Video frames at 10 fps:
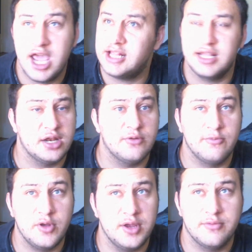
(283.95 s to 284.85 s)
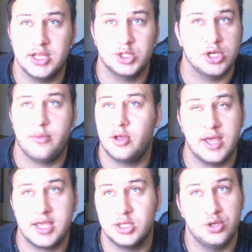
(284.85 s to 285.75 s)
And they did a really great job.
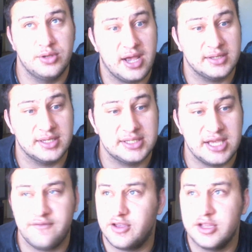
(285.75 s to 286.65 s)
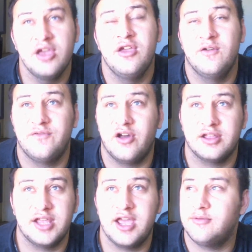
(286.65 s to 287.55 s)
Unlike in 2007,
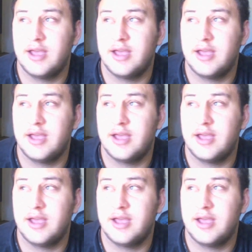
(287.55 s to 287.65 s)
Fucking A.